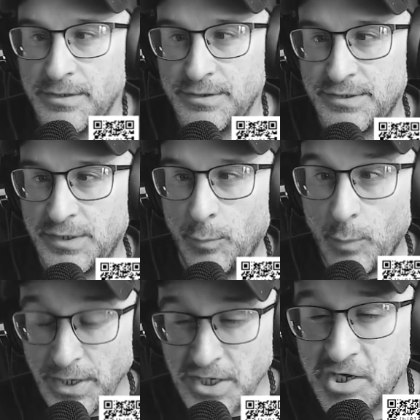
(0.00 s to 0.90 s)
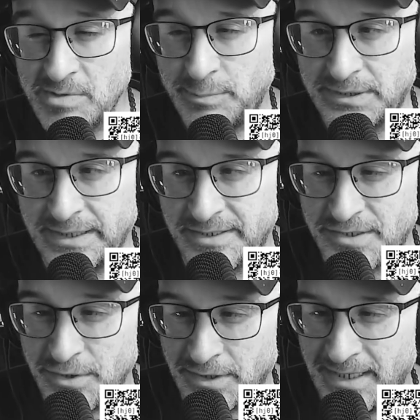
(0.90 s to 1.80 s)
So when you come up with
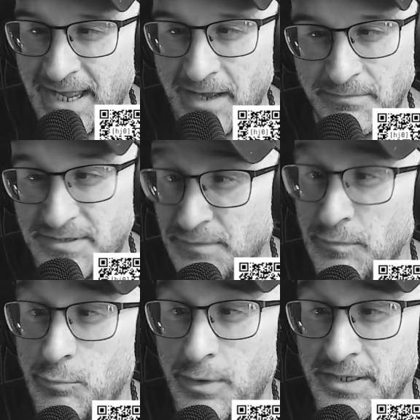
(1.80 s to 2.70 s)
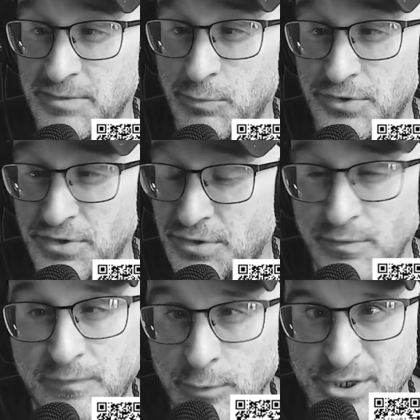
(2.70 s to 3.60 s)
this, you're going to have different ones. We'll just
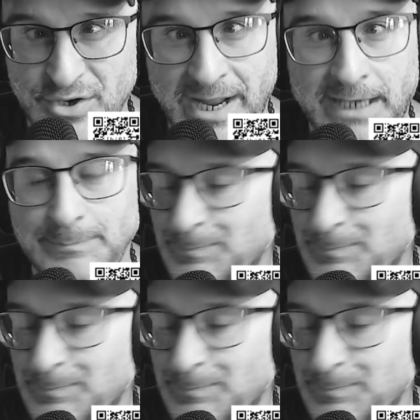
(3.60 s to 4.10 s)
do 4-track.